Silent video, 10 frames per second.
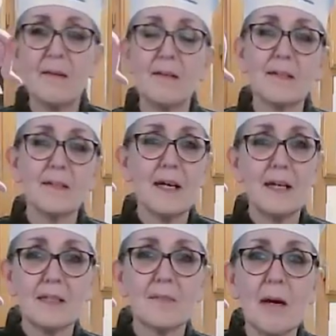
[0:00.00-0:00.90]
I
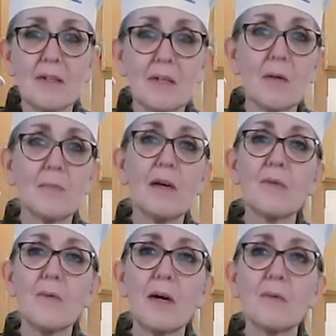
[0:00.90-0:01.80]
just about took my breath
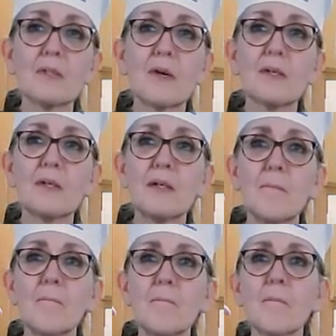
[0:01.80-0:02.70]
away. It was so good.
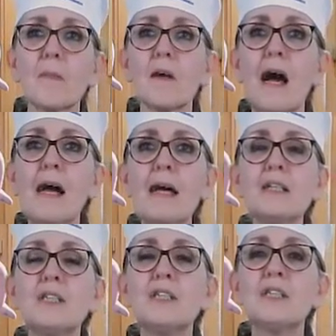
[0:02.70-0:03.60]
Hey,
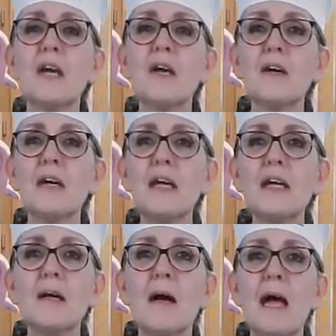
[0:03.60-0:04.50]

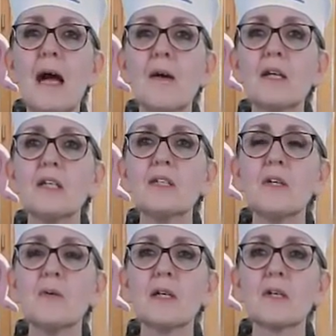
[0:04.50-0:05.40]
Sherry. How are you
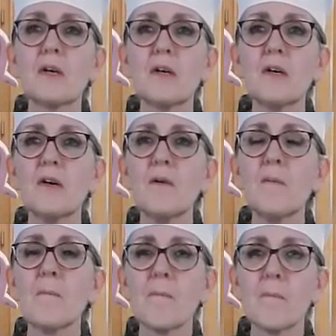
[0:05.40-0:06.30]
doing, girl?
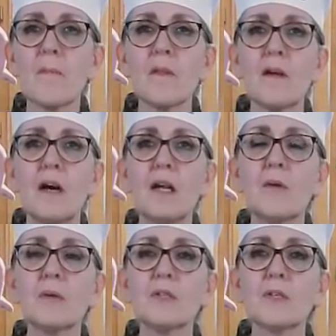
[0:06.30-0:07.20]
Honey,
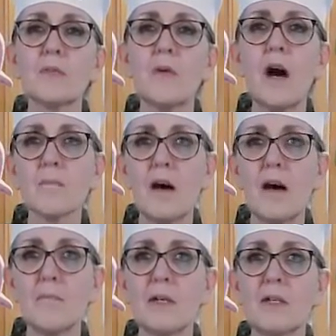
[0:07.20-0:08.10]
we're doing Crock-Pot
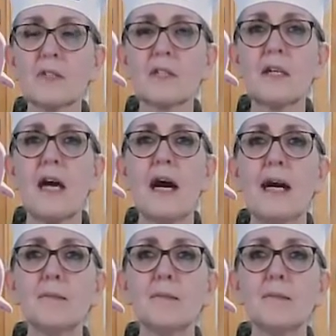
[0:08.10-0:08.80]
meals tonight.